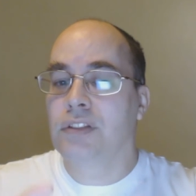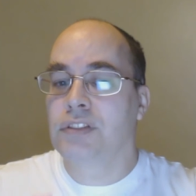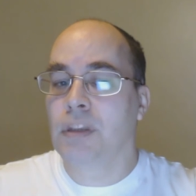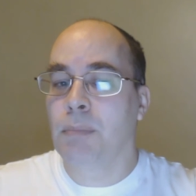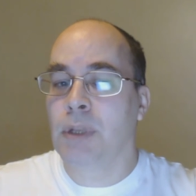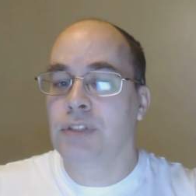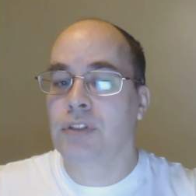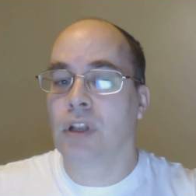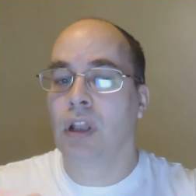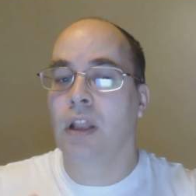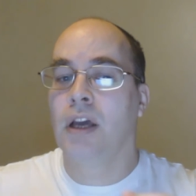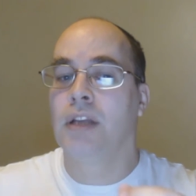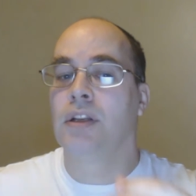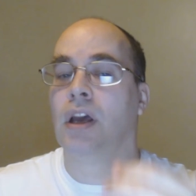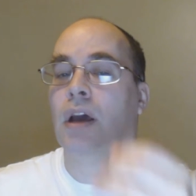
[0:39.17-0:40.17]
Similar to
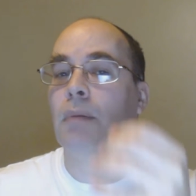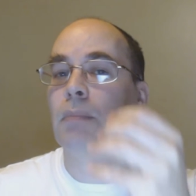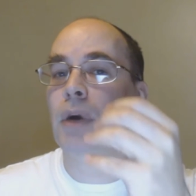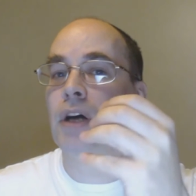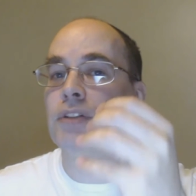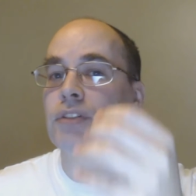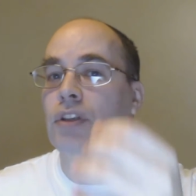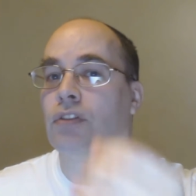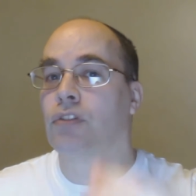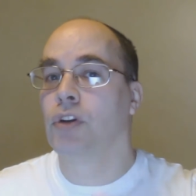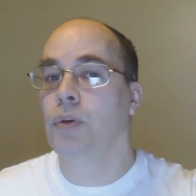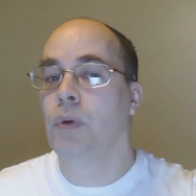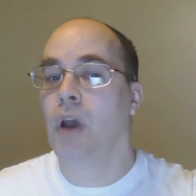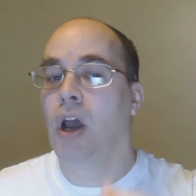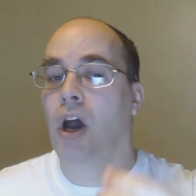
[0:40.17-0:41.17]
light passing
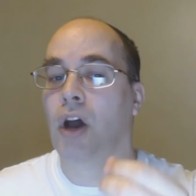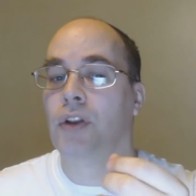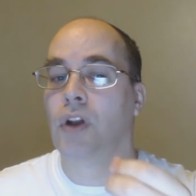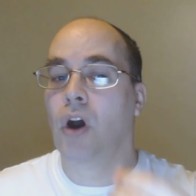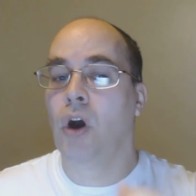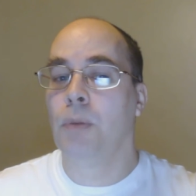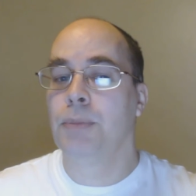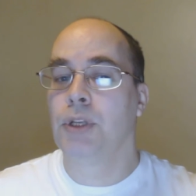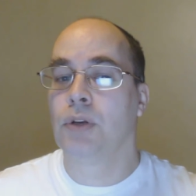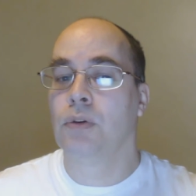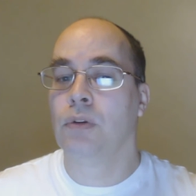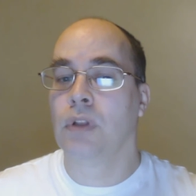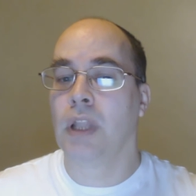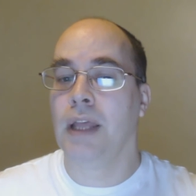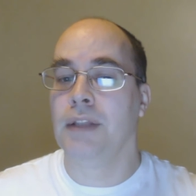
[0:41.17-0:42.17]
through an
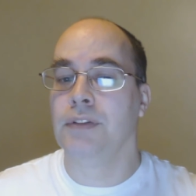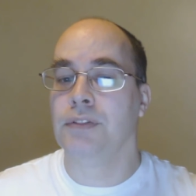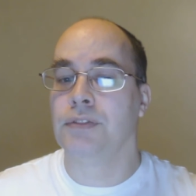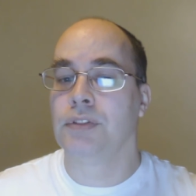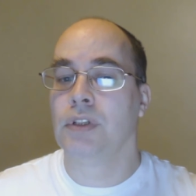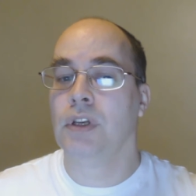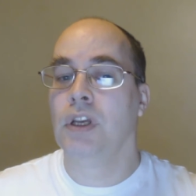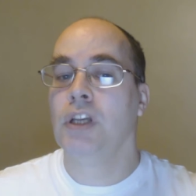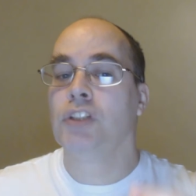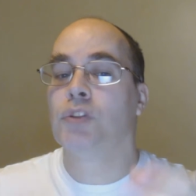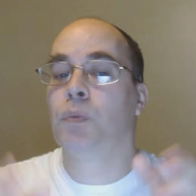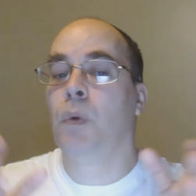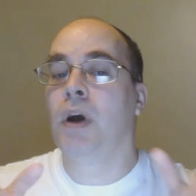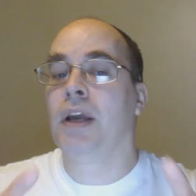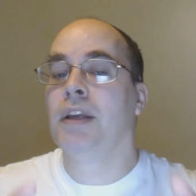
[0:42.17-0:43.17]
optical lens,
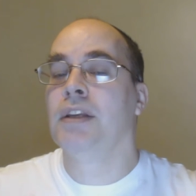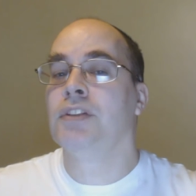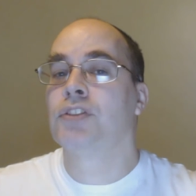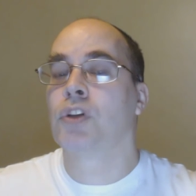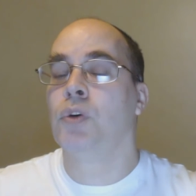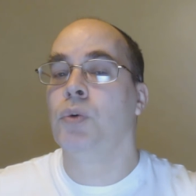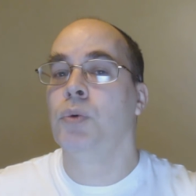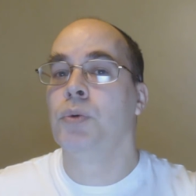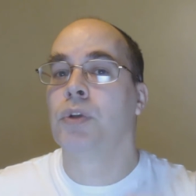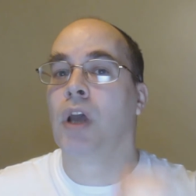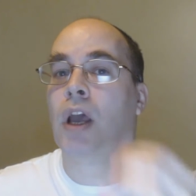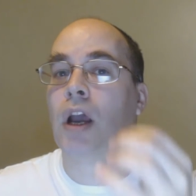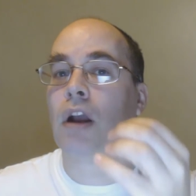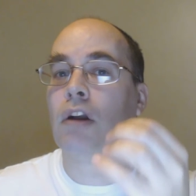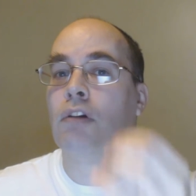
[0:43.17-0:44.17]
which is why it's called
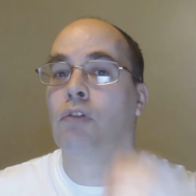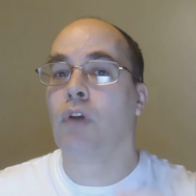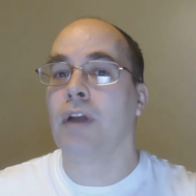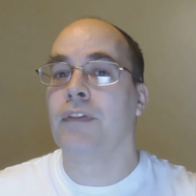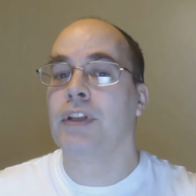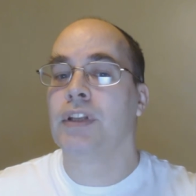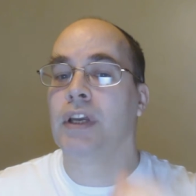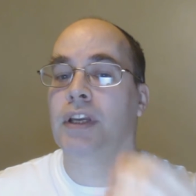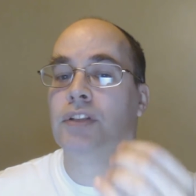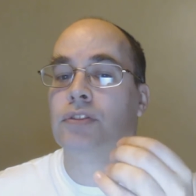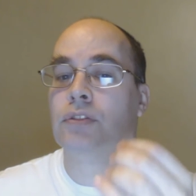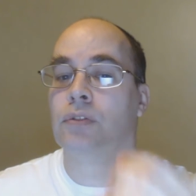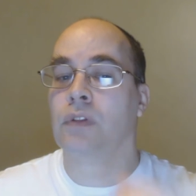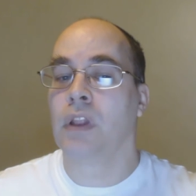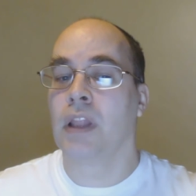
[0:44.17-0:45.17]

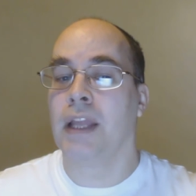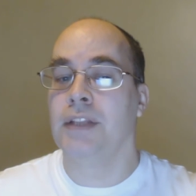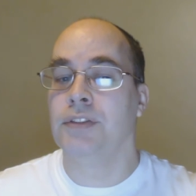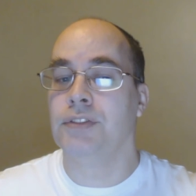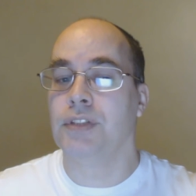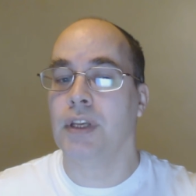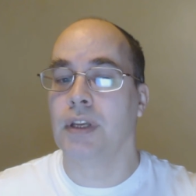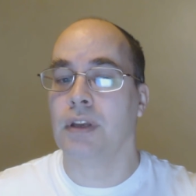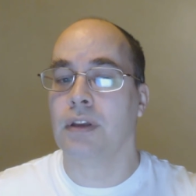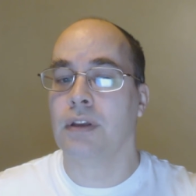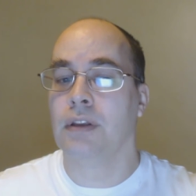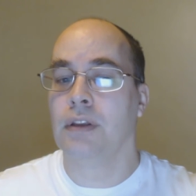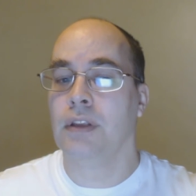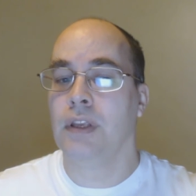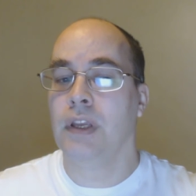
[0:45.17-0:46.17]
gravitational lensing.
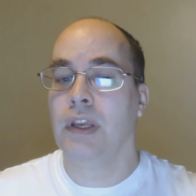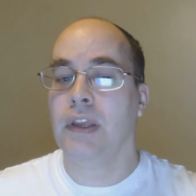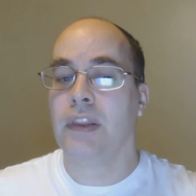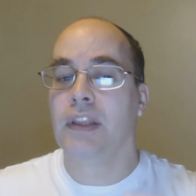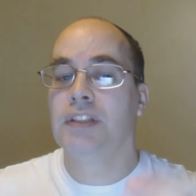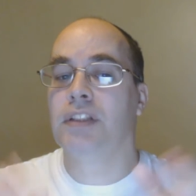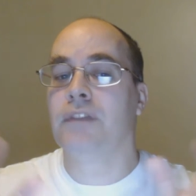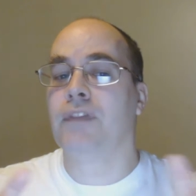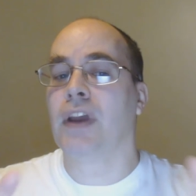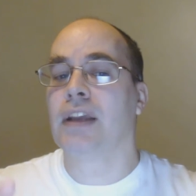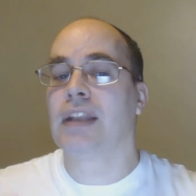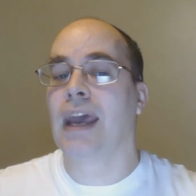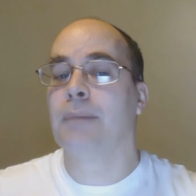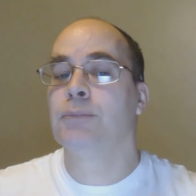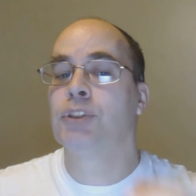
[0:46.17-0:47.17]
This
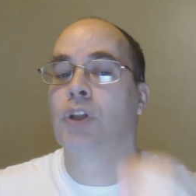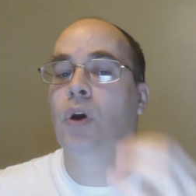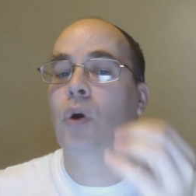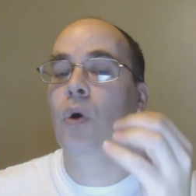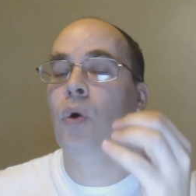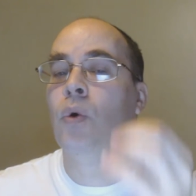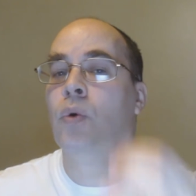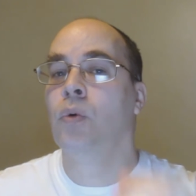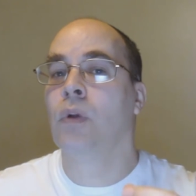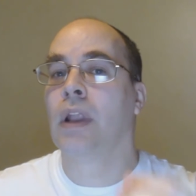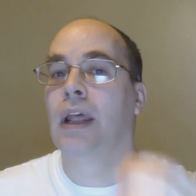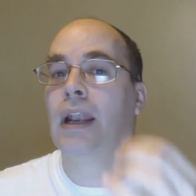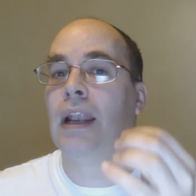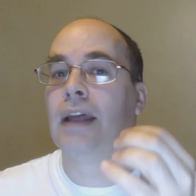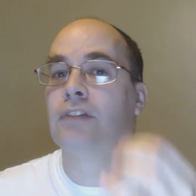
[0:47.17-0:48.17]
effect happens to all
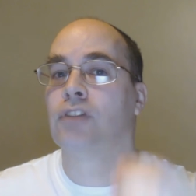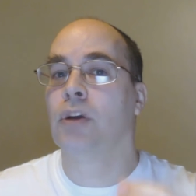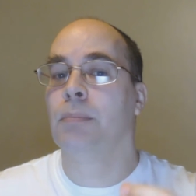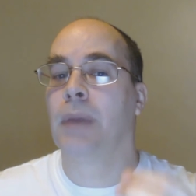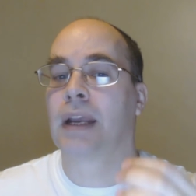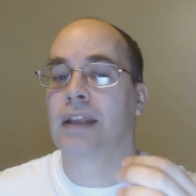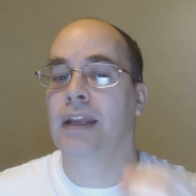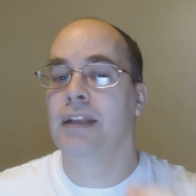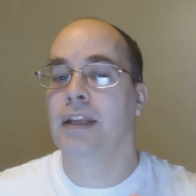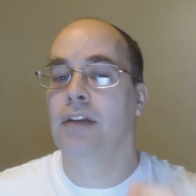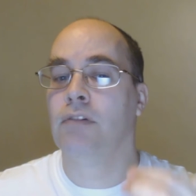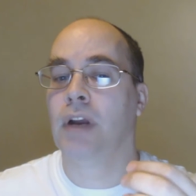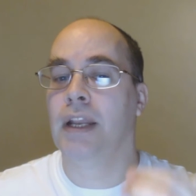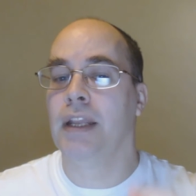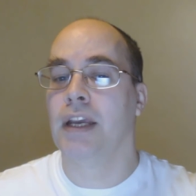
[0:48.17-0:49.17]
electromagnetic
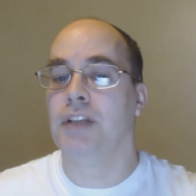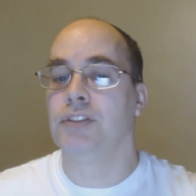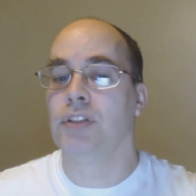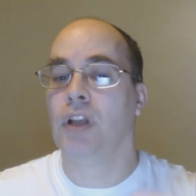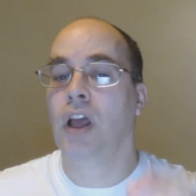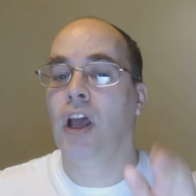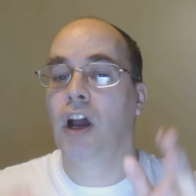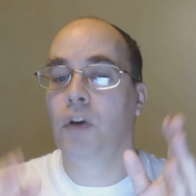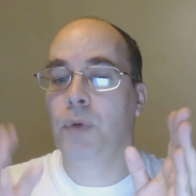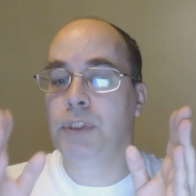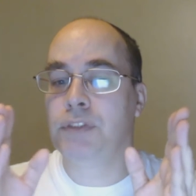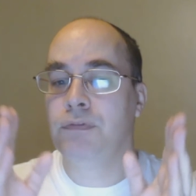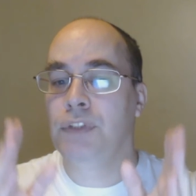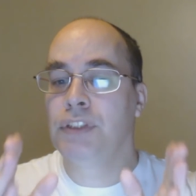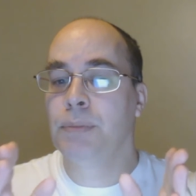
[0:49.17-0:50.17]
radiation,
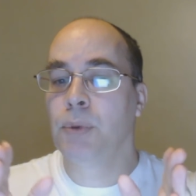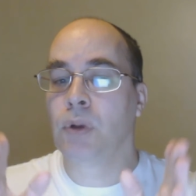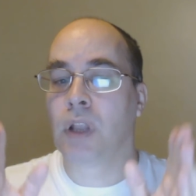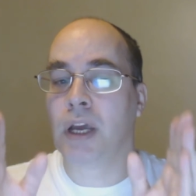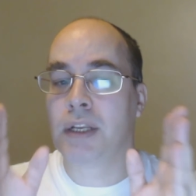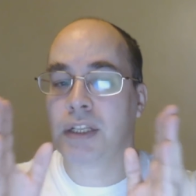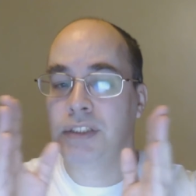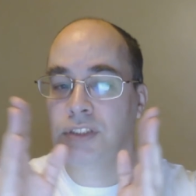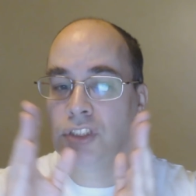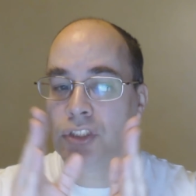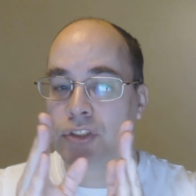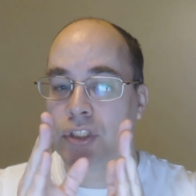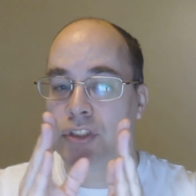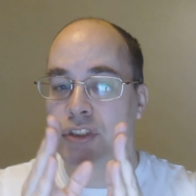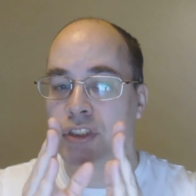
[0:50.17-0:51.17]
which visible light is
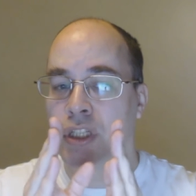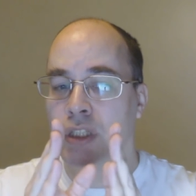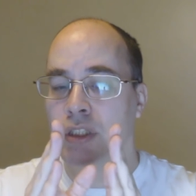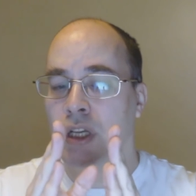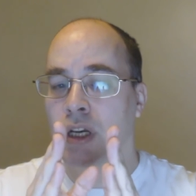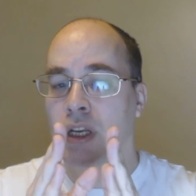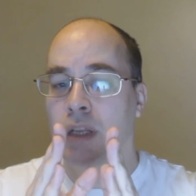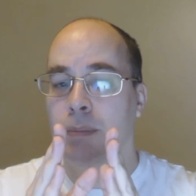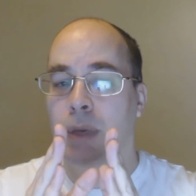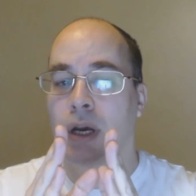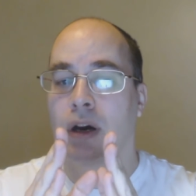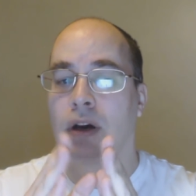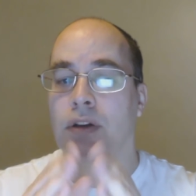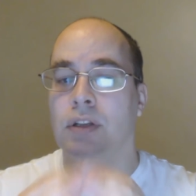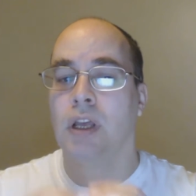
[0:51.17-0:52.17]
just a tiny
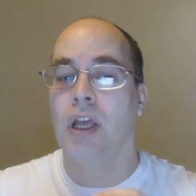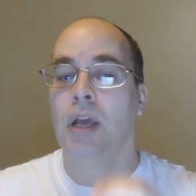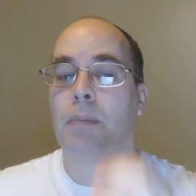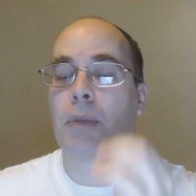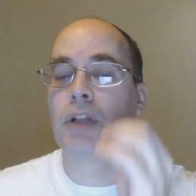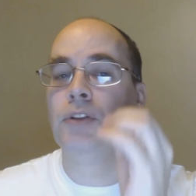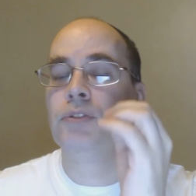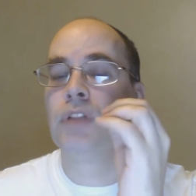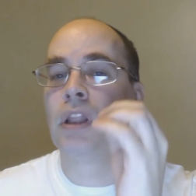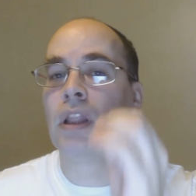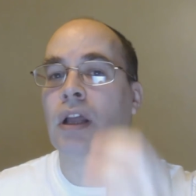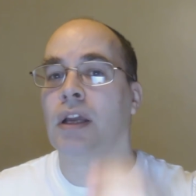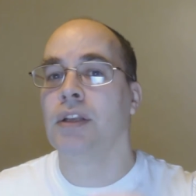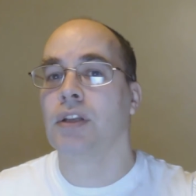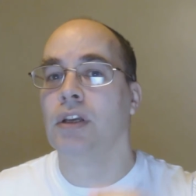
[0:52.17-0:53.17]
part, but they use
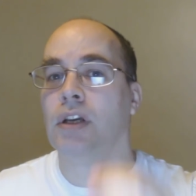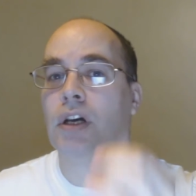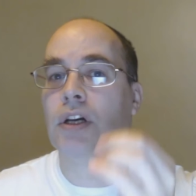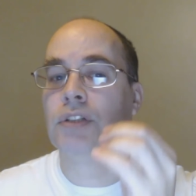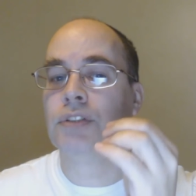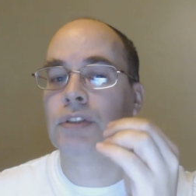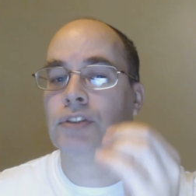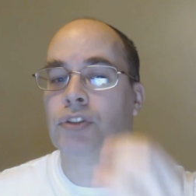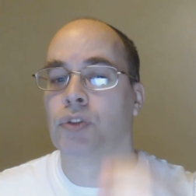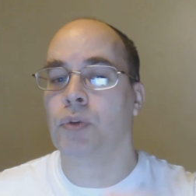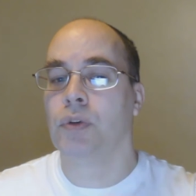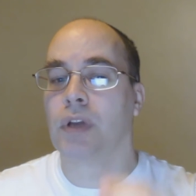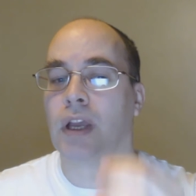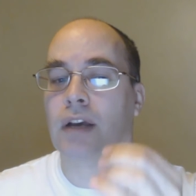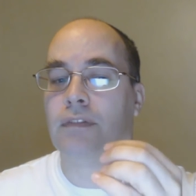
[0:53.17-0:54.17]
light as a
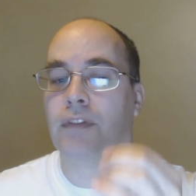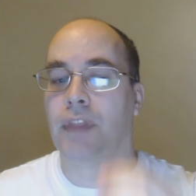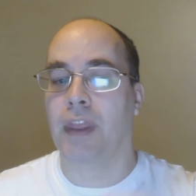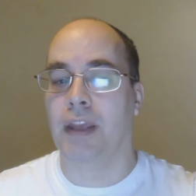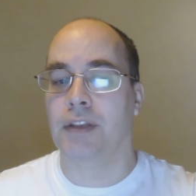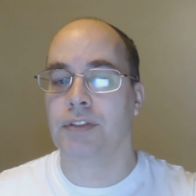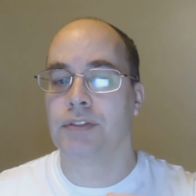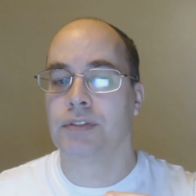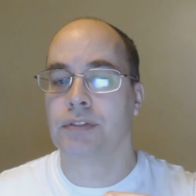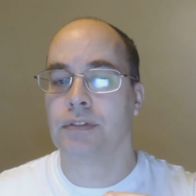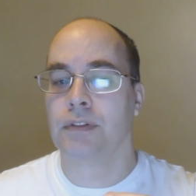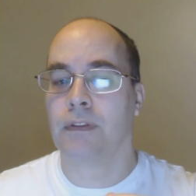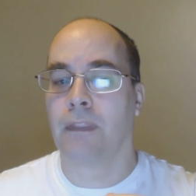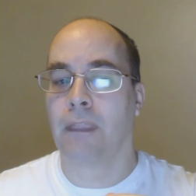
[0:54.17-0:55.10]
shortcut for this.